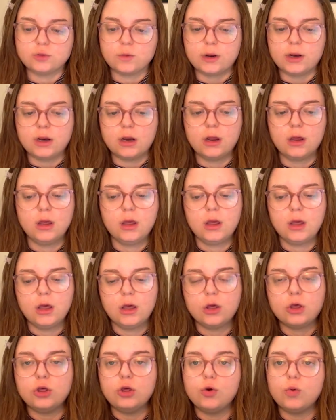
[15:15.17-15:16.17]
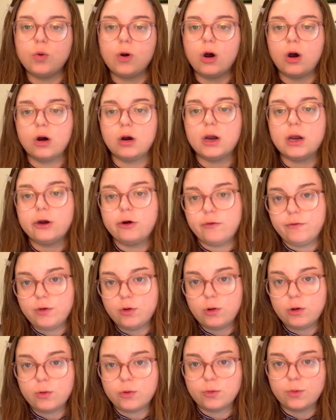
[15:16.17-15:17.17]
when you are
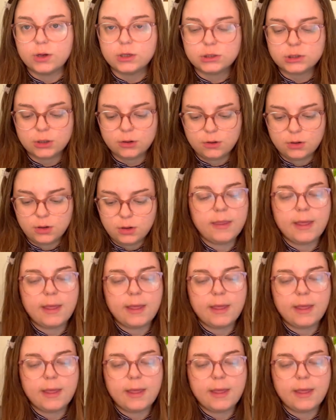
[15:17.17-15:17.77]
interviewing with one too.